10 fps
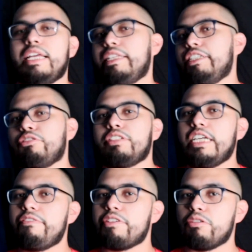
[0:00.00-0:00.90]
a niece or
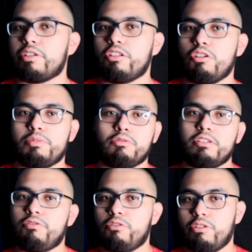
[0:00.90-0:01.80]
nephew you want to open
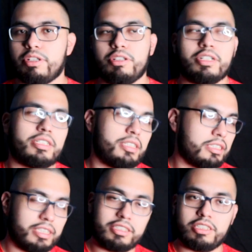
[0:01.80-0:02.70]
one for, you can
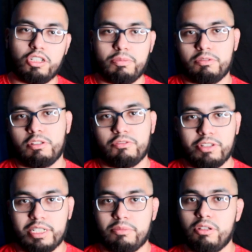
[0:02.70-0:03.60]
essentially open one
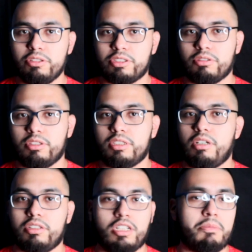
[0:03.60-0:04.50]
for them also
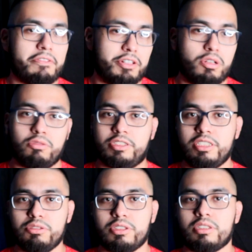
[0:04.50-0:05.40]
on top of your own
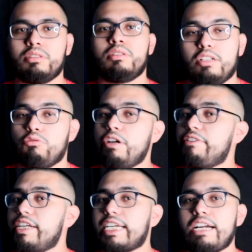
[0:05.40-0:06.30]
children. And
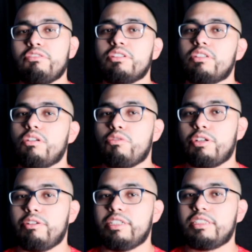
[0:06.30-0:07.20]
whoever the account
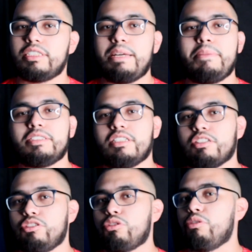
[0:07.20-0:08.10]
owner is, they basically
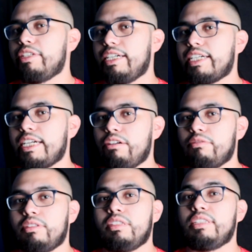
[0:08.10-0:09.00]
control the
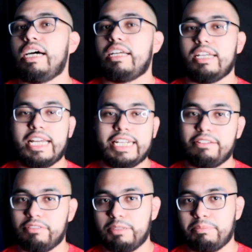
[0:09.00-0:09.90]
account, not any
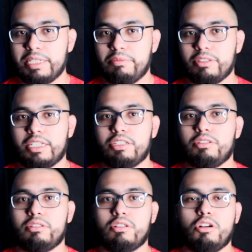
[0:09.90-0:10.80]
of the people that
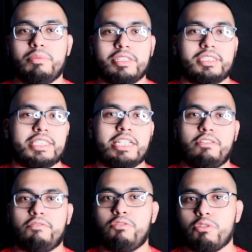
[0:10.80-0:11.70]
you open this
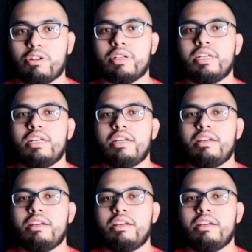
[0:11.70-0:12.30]
account for.